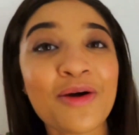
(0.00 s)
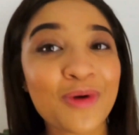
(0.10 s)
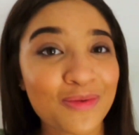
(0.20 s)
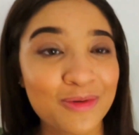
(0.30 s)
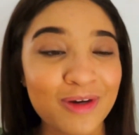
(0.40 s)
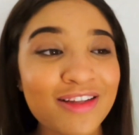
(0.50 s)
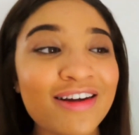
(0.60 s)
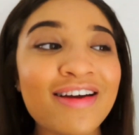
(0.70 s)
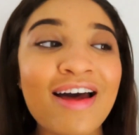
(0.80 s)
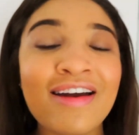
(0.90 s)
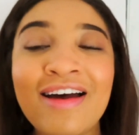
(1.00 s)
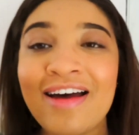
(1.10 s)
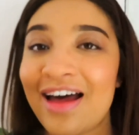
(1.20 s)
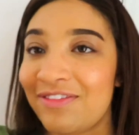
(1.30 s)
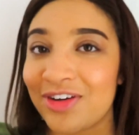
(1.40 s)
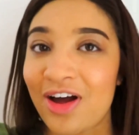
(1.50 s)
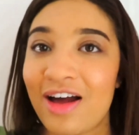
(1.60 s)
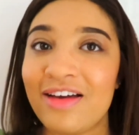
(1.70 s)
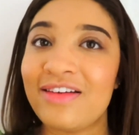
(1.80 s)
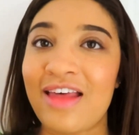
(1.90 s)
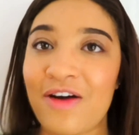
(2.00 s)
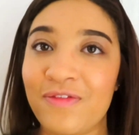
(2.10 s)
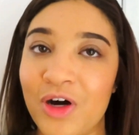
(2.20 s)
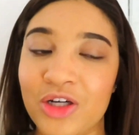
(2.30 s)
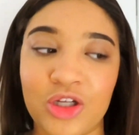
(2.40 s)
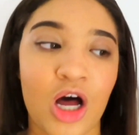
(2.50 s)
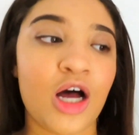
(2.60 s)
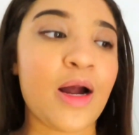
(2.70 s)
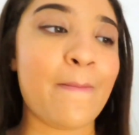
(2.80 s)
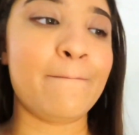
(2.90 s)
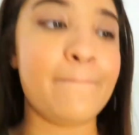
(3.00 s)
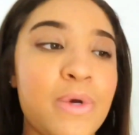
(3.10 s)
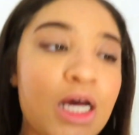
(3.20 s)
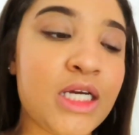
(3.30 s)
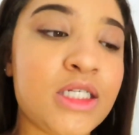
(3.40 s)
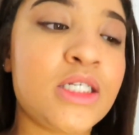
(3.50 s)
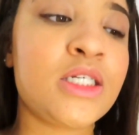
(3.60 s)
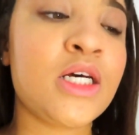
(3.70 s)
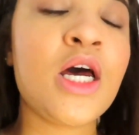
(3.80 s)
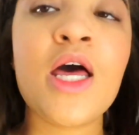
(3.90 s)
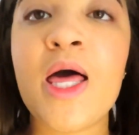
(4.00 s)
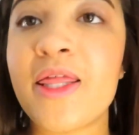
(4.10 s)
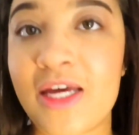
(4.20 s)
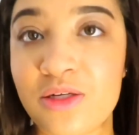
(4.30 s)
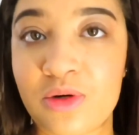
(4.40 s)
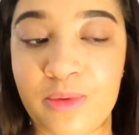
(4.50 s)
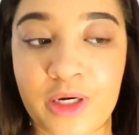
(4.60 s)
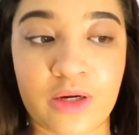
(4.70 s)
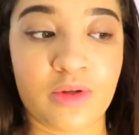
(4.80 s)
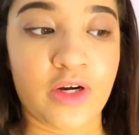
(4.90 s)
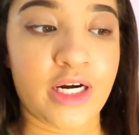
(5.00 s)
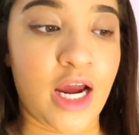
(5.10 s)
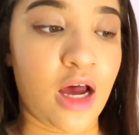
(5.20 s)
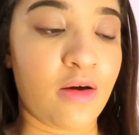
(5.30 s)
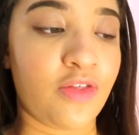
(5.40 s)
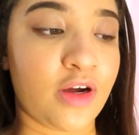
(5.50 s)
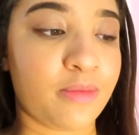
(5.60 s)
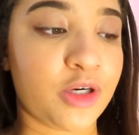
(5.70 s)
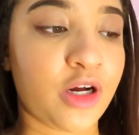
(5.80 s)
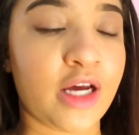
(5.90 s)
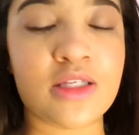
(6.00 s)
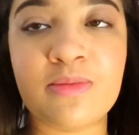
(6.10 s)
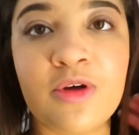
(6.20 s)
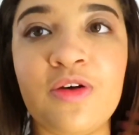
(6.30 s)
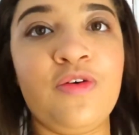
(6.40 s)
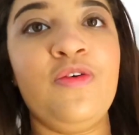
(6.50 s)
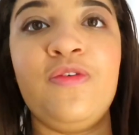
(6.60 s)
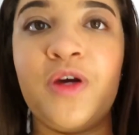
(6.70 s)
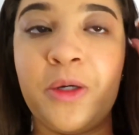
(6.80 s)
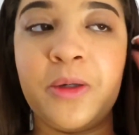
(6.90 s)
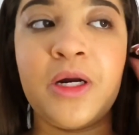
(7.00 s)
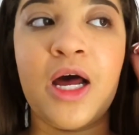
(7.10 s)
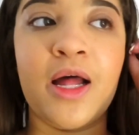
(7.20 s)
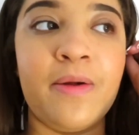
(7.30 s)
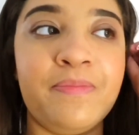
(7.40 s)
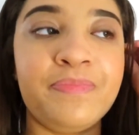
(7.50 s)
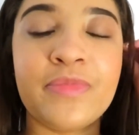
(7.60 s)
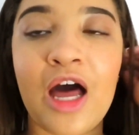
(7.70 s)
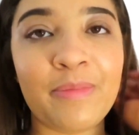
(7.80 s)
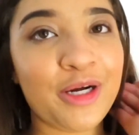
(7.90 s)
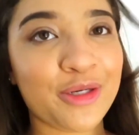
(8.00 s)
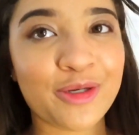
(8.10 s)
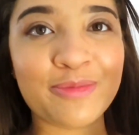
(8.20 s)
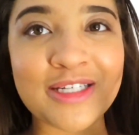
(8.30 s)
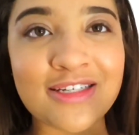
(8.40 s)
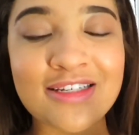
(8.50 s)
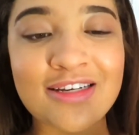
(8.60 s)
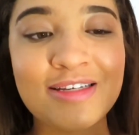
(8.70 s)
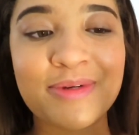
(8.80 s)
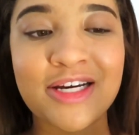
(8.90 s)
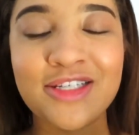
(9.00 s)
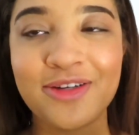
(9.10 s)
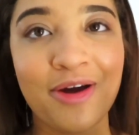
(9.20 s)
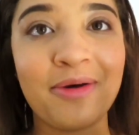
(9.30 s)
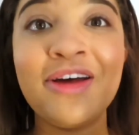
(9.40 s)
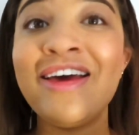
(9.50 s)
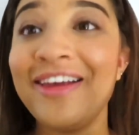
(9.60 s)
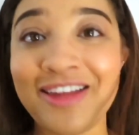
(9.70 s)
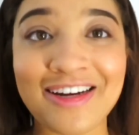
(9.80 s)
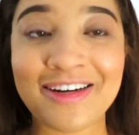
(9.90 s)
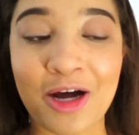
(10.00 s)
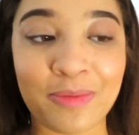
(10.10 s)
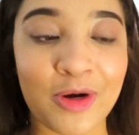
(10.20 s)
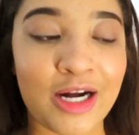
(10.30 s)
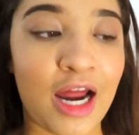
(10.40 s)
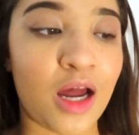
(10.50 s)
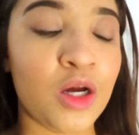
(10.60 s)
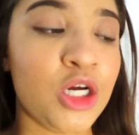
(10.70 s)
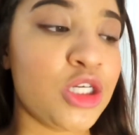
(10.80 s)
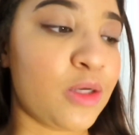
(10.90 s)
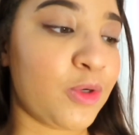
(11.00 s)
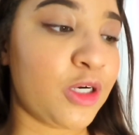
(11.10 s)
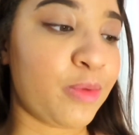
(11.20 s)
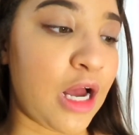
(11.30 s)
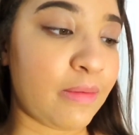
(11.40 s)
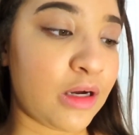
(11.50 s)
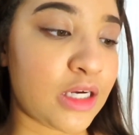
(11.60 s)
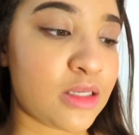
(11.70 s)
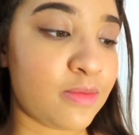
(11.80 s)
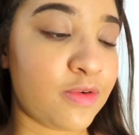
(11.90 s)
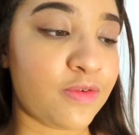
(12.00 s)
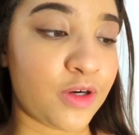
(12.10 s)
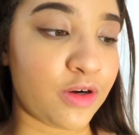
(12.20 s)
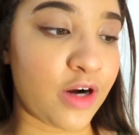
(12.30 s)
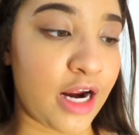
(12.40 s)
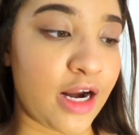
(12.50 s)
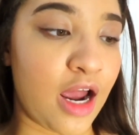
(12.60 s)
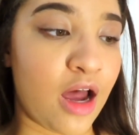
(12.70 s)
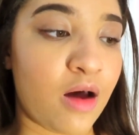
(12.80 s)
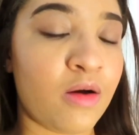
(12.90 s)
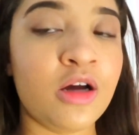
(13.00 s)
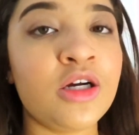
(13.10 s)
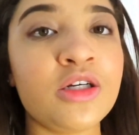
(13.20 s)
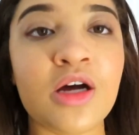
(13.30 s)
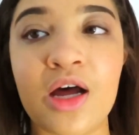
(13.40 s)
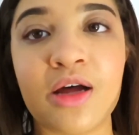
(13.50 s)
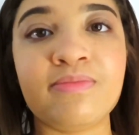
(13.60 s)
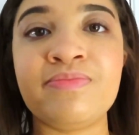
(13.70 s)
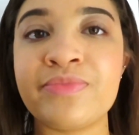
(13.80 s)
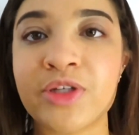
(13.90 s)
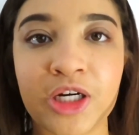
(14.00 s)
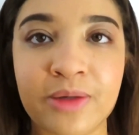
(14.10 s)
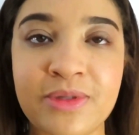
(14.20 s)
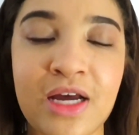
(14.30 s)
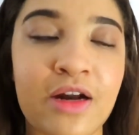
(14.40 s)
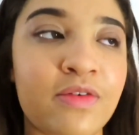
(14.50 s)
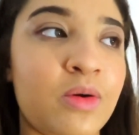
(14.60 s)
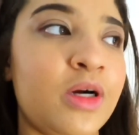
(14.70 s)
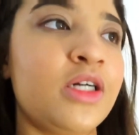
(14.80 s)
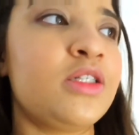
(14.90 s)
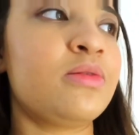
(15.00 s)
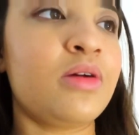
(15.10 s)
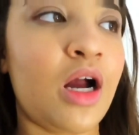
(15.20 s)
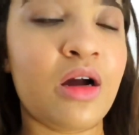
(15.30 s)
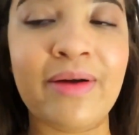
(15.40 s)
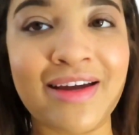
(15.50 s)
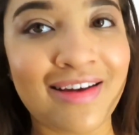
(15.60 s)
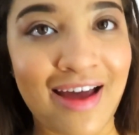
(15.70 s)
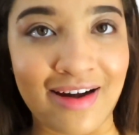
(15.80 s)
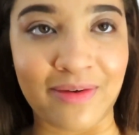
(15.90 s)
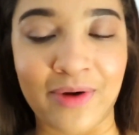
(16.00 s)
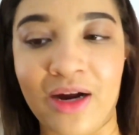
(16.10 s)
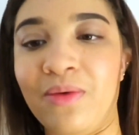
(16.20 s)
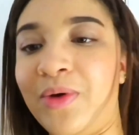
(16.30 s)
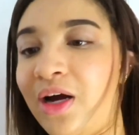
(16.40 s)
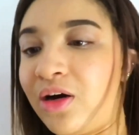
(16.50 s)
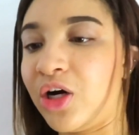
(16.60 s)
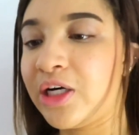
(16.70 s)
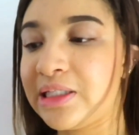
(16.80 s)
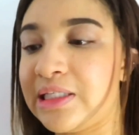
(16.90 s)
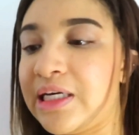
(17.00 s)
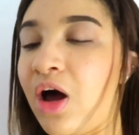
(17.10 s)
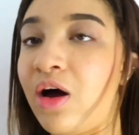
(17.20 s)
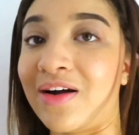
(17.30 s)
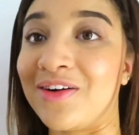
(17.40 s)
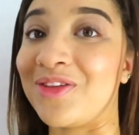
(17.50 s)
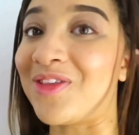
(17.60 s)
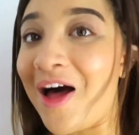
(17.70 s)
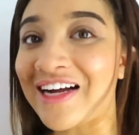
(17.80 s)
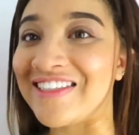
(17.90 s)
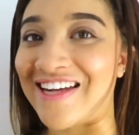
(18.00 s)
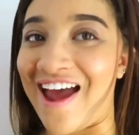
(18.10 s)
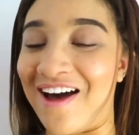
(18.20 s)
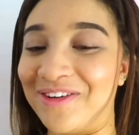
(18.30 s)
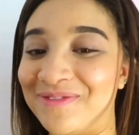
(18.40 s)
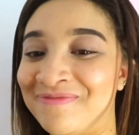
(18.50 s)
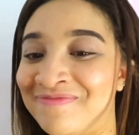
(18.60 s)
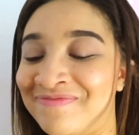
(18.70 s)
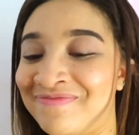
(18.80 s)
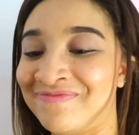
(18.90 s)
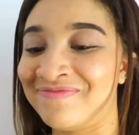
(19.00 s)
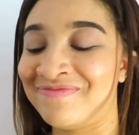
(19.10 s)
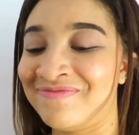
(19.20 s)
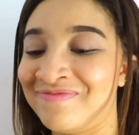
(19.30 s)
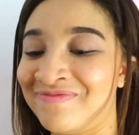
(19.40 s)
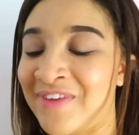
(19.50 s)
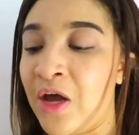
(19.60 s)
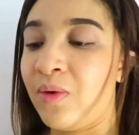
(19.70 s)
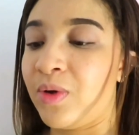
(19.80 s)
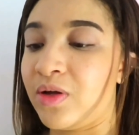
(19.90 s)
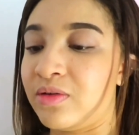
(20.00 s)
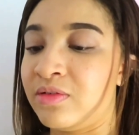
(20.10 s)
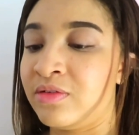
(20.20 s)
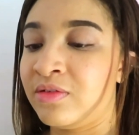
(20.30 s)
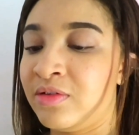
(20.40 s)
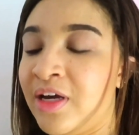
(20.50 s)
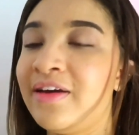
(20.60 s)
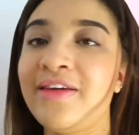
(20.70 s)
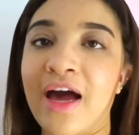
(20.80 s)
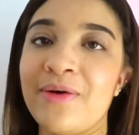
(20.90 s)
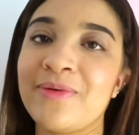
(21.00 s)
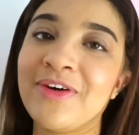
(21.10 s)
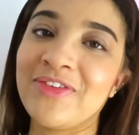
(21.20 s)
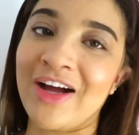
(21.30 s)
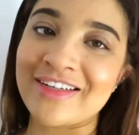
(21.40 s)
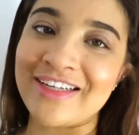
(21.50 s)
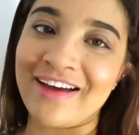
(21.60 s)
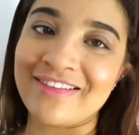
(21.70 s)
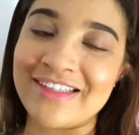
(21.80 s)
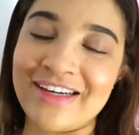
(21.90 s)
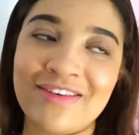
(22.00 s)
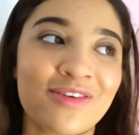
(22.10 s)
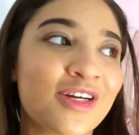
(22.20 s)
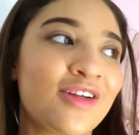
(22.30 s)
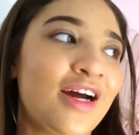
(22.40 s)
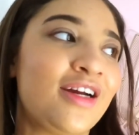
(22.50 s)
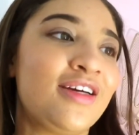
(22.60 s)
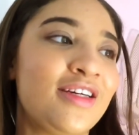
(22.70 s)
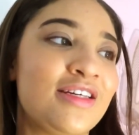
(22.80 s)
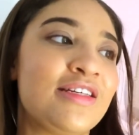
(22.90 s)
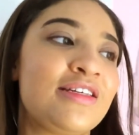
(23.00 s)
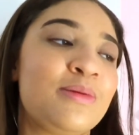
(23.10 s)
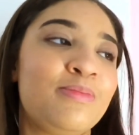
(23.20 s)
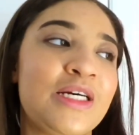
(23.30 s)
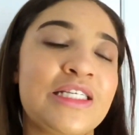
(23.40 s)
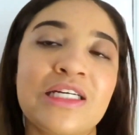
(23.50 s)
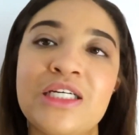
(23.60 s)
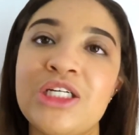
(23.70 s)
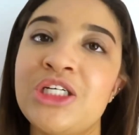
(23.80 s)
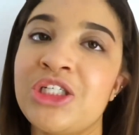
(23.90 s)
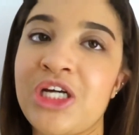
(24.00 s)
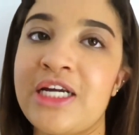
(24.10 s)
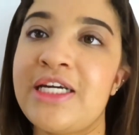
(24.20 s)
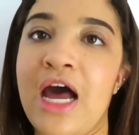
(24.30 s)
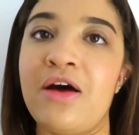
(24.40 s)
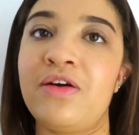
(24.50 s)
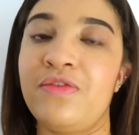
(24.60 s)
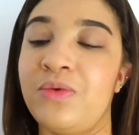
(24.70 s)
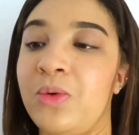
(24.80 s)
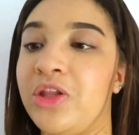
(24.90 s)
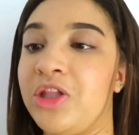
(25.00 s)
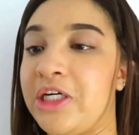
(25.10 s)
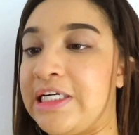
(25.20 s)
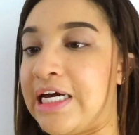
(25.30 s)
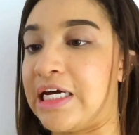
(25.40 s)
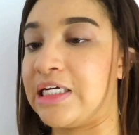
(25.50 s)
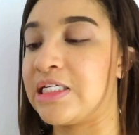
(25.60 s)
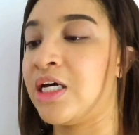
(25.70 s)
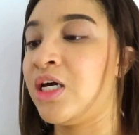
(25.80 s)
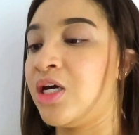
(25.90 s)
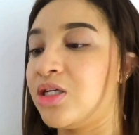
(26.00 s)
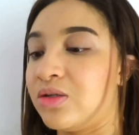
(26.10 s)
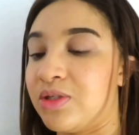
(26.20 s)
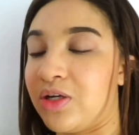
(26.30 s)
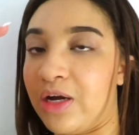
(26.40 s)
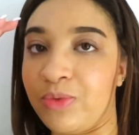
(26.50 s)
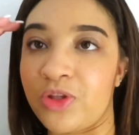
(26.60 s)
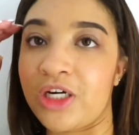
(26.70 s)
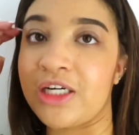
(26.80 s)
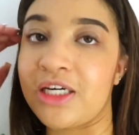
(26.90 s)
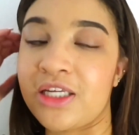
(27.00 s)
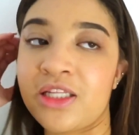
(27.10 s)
I want to put there yet, haven't gotten that far along, but that's what we're working with right now. I think I'm gonna go get some food. Help out your local businesses because you know they need help right now. So I'm gonna probably go get some food right now. Curbside, of course. We're not going in anywhere. We are currently on lockdown. Well, yeah, we're on lockdown. The state of North Carolina is basically shut down for 30 days, so until April 30th.